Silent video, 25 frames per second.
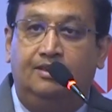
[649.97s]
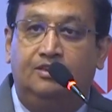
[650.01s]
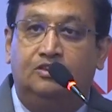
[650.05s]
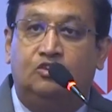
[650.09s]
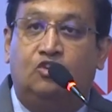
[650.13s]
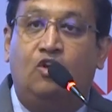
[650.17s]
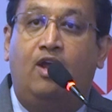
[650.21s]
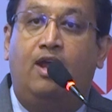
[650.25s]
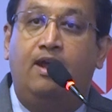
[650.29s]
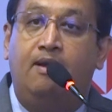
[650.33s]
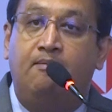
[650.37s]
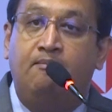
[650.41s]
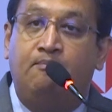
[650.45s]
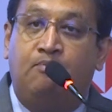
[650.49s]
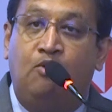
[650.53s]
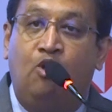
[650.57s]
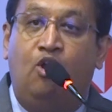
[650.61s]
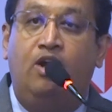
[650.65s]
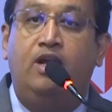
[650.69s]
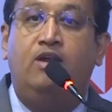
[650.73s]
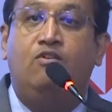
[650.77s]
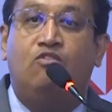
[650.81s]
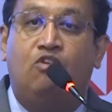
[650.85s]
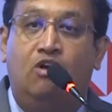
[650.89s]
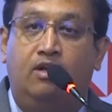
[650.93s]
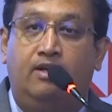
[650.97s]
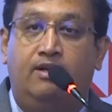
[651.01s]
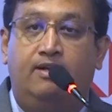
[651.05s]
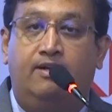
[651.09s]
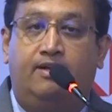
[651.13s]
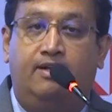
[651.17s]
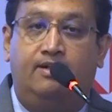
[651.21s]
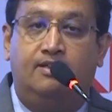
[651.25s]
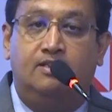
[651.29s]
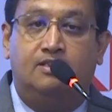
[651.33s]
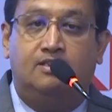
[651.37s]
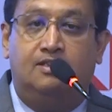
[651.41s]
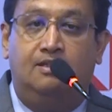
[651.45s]
So employee
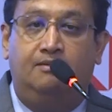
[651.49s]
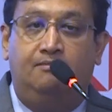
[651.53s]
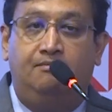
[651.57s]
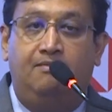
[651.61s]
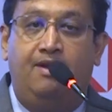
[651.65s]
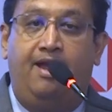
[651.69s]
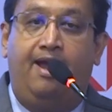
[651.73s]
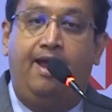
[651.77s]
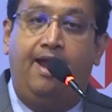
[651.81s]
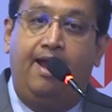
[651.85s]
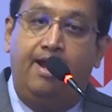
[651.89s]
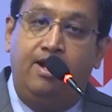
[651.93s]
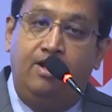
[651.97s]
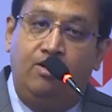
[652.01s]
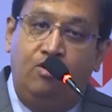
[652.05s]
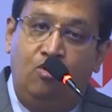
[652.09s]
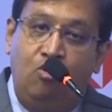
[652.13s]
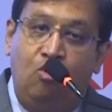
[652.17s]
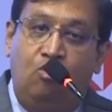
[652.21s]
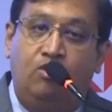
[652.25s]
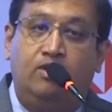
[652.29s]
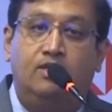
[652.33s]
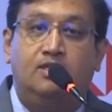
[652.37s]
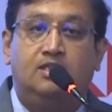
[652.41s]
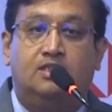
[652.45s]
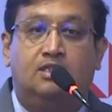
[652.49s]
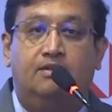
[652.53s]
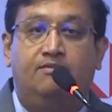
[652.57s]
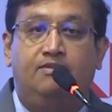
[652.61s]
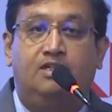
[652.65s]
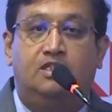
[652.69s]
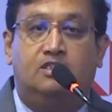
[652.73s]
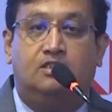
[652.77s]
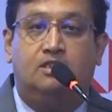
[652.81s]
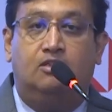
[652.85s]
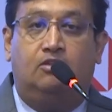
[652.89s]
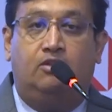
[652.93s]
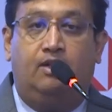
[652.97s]
volunteerism and local
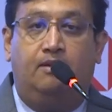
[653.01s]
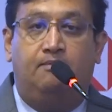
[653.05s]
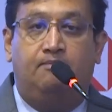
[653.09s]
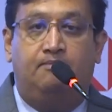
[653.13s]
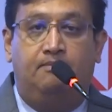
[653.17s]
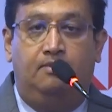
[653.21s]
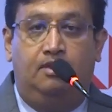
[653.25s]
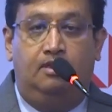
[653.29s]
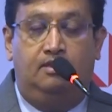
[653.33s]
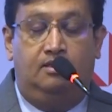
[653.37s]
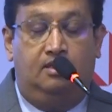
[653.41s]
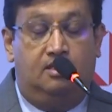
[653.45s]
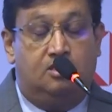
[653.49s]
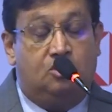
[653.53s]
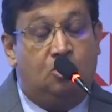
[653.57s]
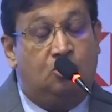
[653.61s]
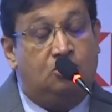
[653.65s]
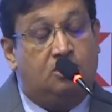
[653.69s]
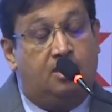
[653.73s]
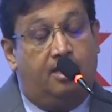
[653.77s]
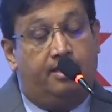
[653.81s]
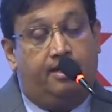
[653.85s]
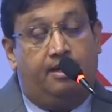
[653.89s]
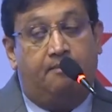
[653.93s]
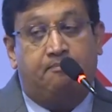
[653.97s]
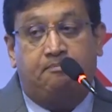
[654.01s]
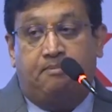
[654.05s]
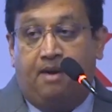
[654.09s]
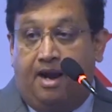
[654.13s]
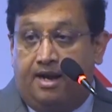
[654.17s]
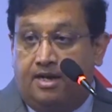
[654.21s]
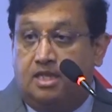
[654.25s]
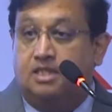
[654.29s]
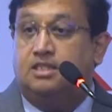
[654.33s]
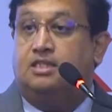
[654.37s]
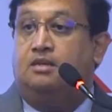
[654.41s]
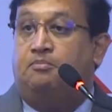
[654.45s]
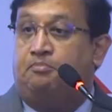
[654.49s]
civil society
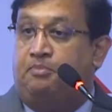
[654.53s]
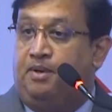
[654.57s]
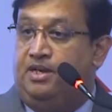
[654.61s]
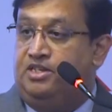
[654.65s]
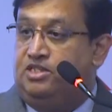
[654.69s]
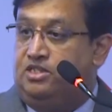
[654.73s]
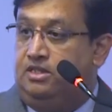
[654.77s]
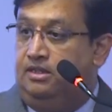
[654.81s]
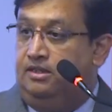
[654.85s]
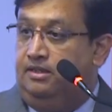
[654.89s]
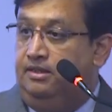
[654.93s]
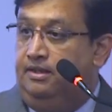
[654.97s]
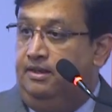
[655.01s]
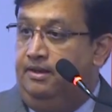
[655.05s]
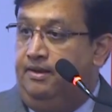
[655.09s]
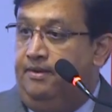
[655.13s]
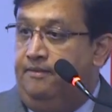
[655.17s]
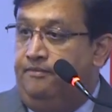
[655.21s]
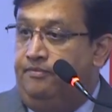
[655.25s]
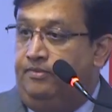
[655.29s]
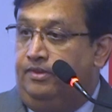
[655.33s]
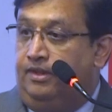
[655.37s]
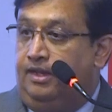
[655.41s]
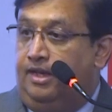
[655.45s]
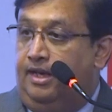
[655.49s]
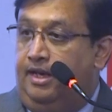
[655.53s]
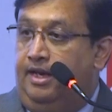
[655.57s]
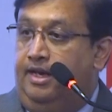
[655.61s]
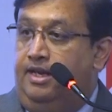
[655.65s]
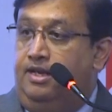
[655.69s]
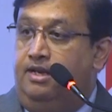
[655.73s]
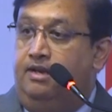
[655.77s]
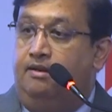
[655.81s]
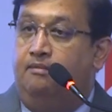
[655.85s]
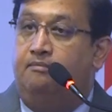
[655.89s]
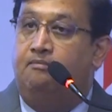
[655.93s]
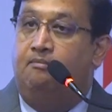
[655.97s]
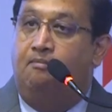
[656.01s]
participation
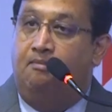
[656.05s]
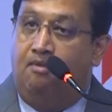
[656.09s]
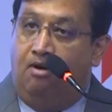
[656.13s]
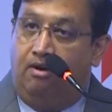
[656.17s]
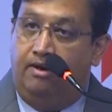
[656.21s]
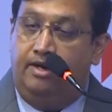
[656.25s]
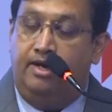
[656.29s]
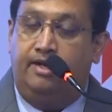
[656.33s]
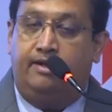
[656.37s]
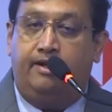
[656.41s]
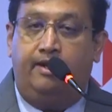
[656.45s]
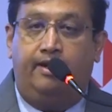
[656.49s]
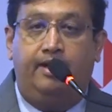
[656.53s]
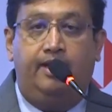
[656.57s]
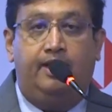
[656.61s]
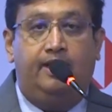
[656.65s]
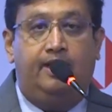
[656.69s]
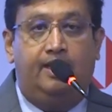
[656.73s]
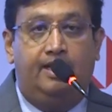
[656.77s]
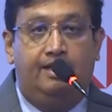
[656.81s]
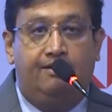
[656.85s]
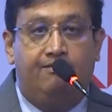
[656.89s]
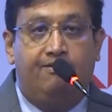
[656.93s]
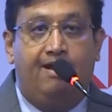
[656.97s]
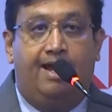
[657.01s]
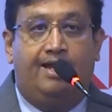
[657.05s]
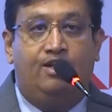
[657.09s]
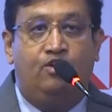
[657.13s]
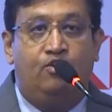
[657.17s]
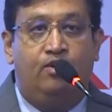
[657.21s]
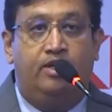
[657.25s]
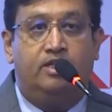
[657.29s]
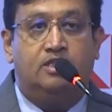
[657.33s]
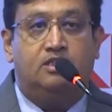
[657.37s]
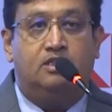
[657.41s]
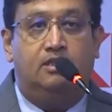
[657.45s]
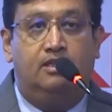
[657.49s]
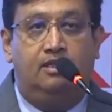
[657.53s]
in monitoring,
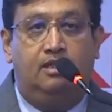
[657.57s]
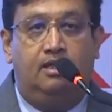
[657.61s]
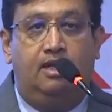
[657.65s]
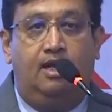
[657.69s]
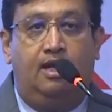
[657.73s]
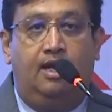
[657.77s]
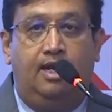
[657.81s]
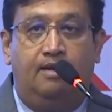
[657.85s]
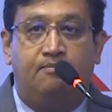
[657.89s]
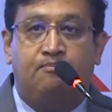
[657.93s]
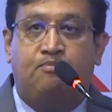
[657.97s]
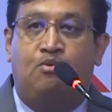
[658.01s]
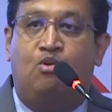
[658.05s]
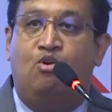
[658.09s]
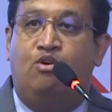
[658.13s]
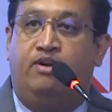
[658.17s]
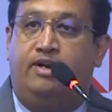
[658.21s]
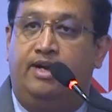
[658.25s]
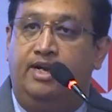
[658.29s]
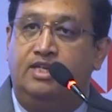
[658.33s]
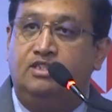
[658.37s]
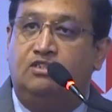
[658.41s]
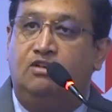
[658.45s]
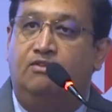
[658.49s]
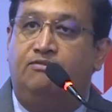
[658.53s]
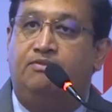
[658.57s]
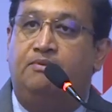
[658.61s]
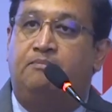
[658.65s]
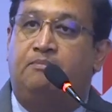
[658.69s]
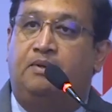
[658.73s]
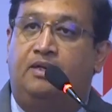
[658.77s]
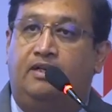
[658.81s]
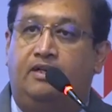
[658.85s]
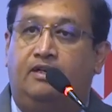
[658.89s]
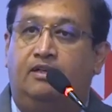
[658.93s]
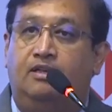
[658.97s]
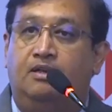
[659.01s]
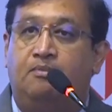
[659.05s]
evaluation and progress of a
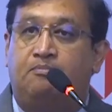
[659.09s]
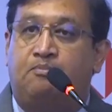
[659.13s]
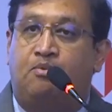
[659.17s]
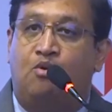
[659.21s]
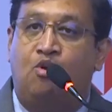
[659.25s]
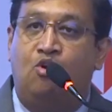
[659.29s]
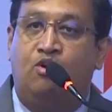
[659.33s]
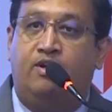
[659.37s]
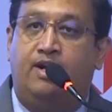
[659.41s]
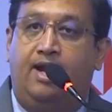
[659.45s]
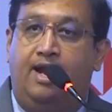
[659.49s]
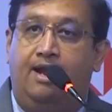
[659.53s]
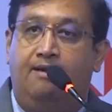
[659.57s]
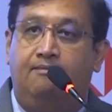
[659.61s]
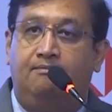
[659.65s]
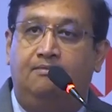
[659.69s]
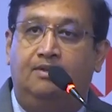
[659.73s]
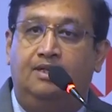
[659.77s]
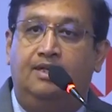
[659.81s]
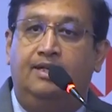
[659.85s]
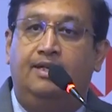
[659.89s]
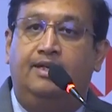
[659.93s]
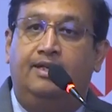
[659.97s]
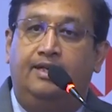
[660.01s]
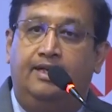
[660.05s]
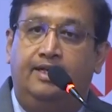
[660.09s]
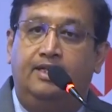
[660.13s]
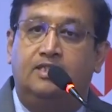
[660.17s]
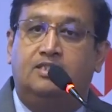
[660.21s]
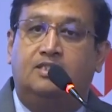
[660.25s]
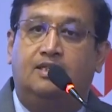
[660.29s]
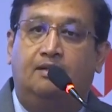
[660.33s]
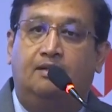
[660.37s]
particular program is